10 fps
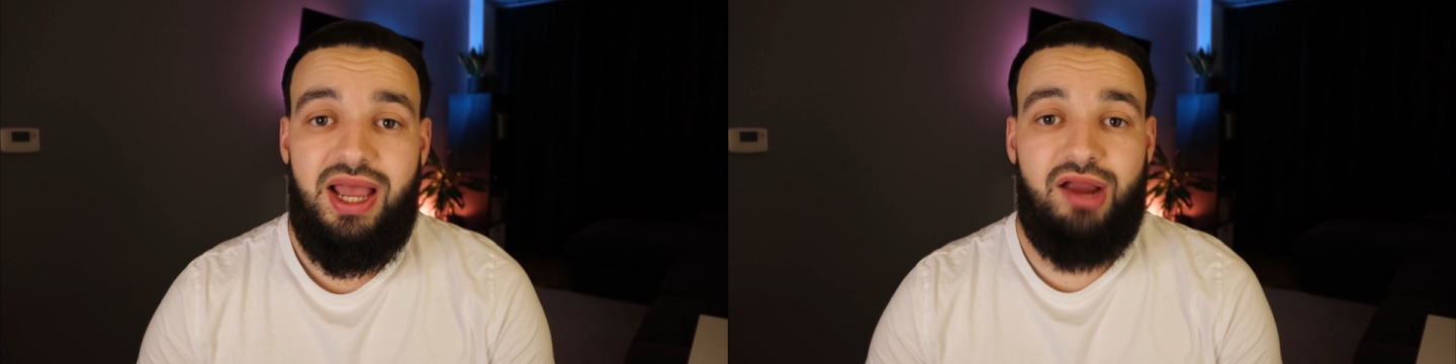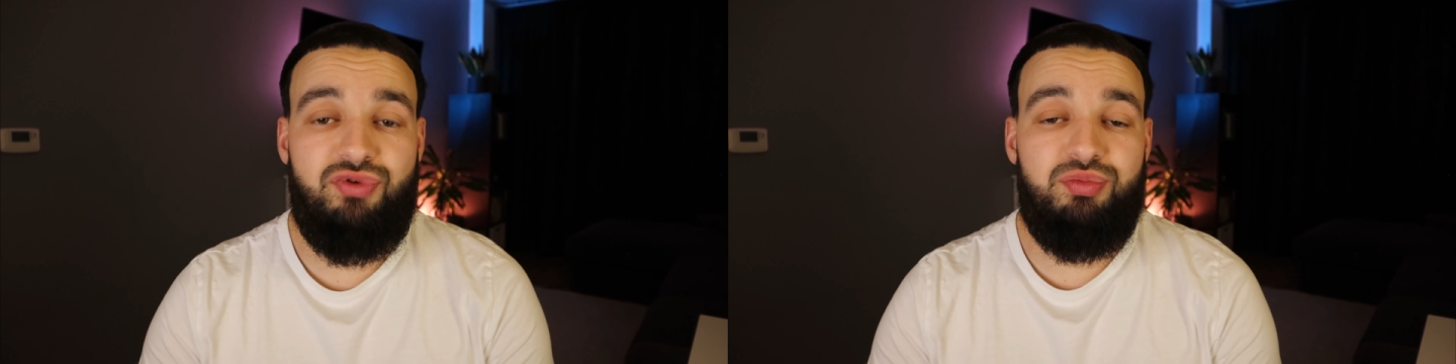
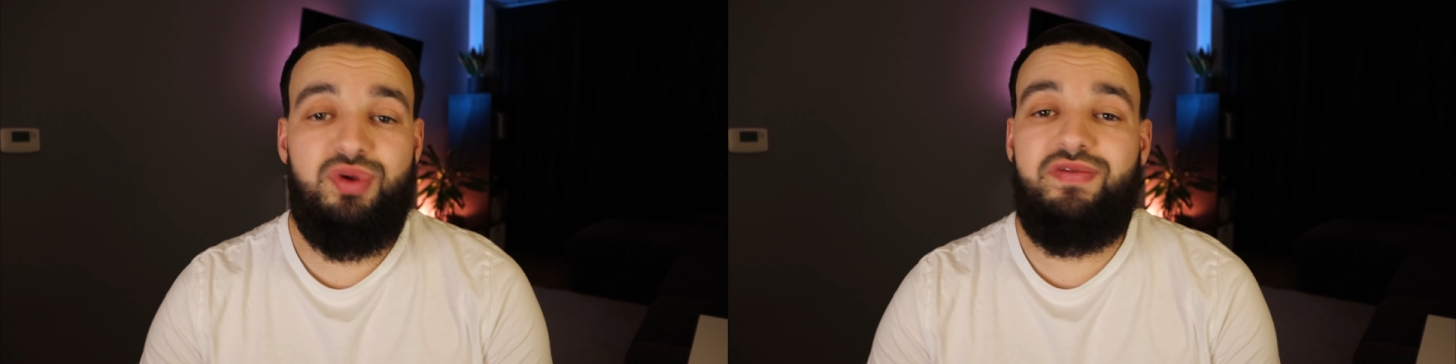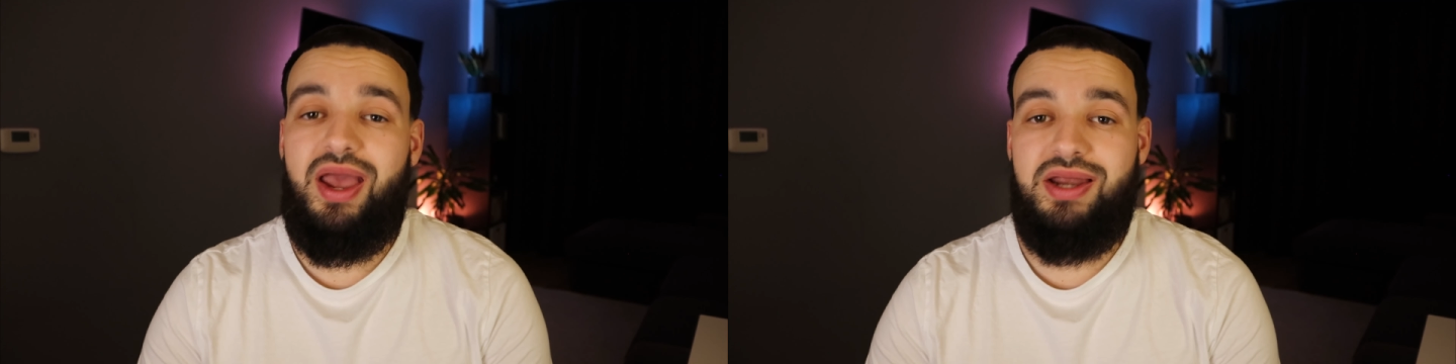and
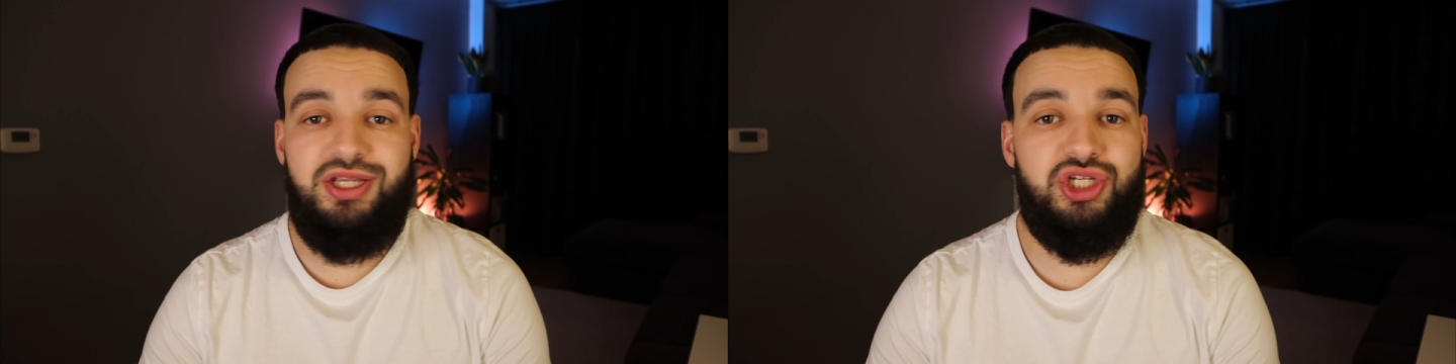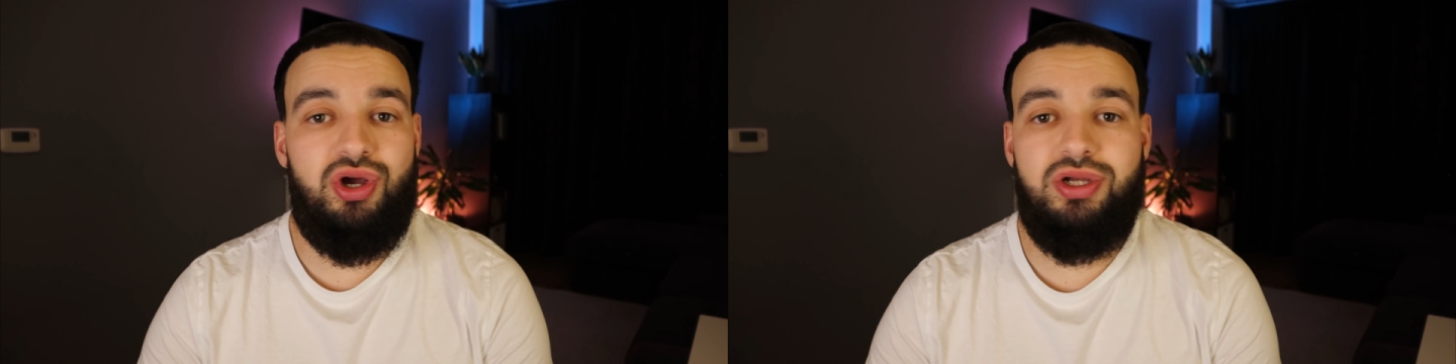remove
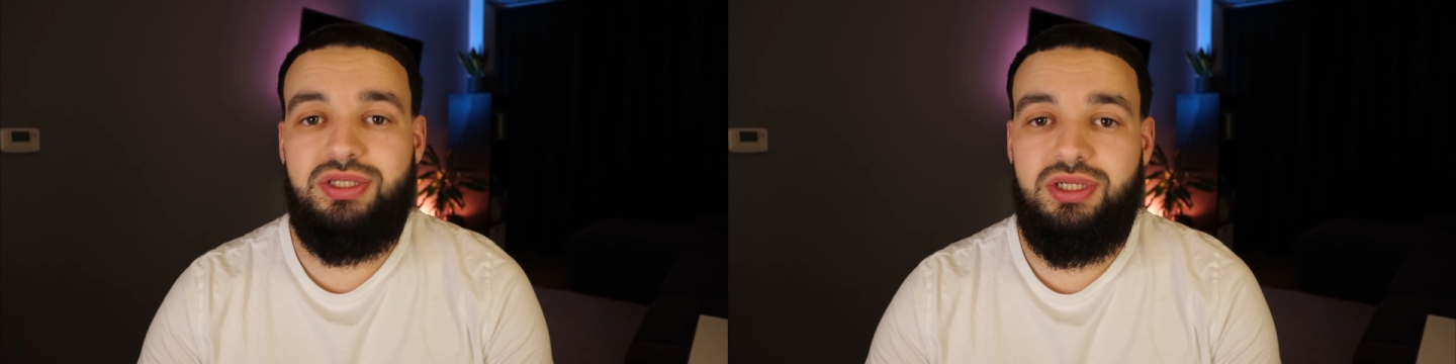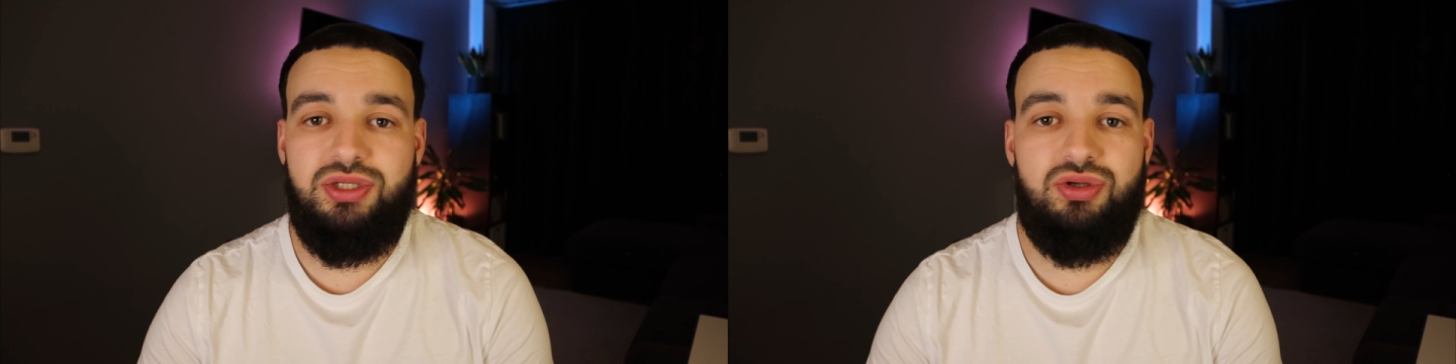any
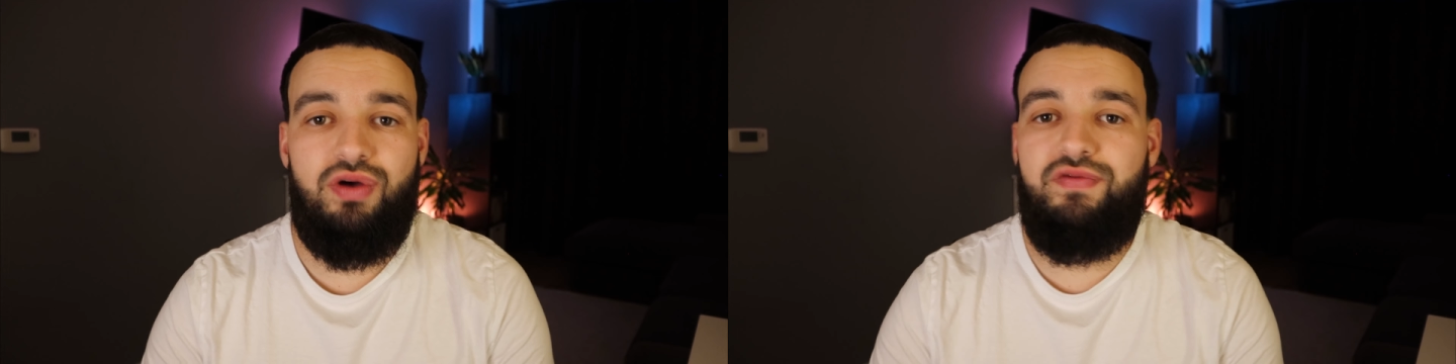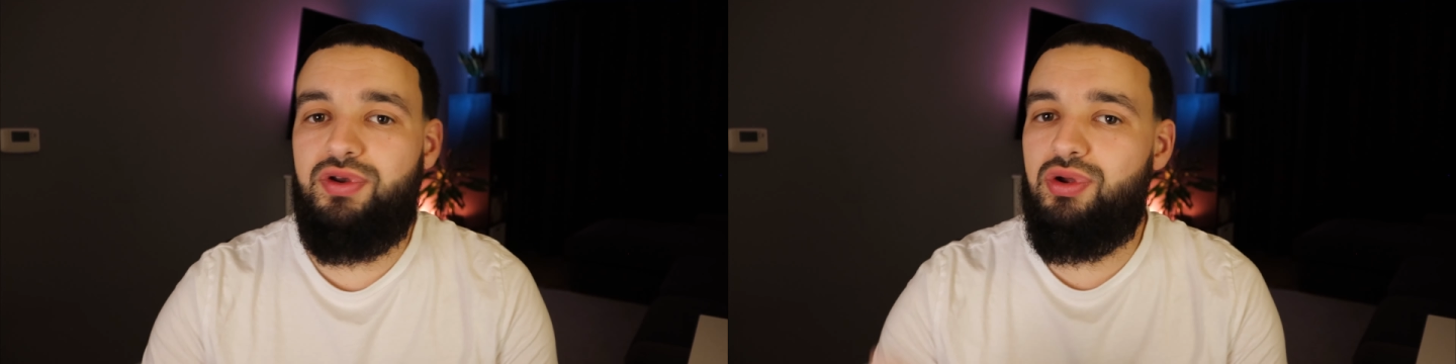chances of a